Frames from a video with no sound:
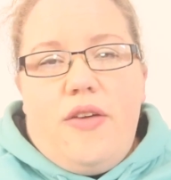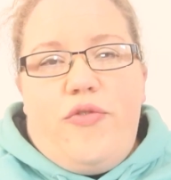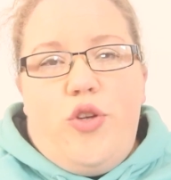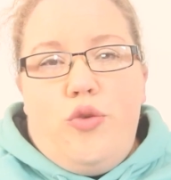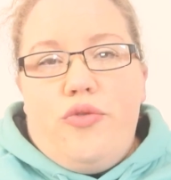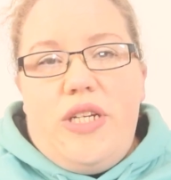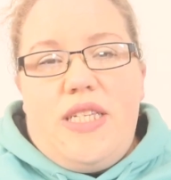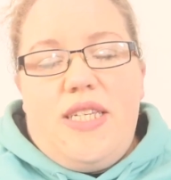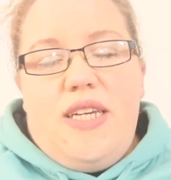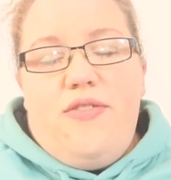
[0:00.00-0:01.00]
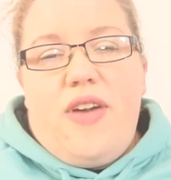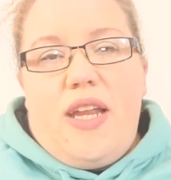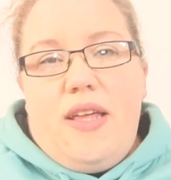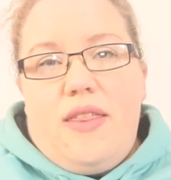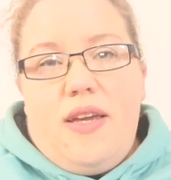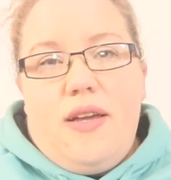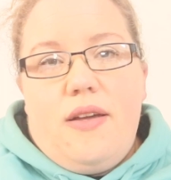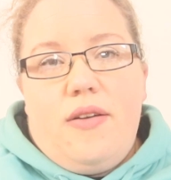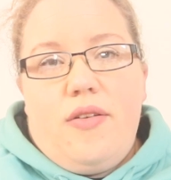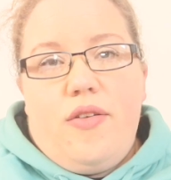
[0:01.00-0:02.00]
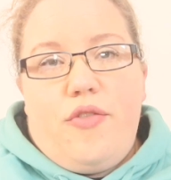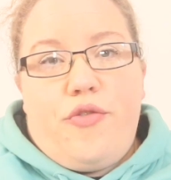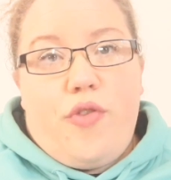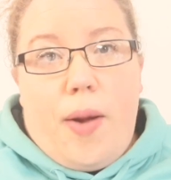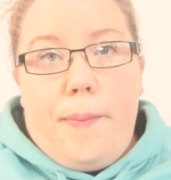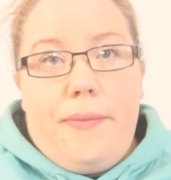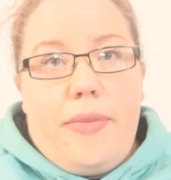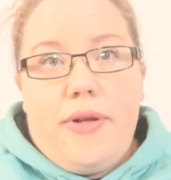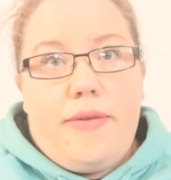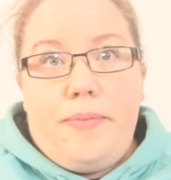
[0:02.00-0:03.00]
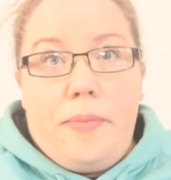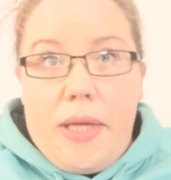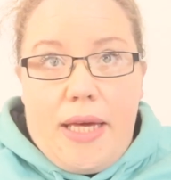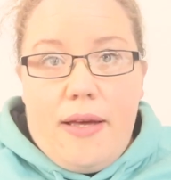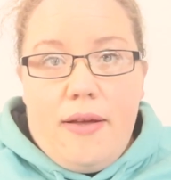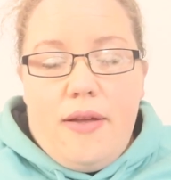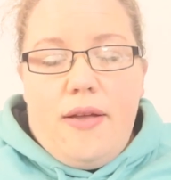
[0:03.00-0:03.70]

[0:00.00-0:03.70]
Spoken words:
If you receive anything from me,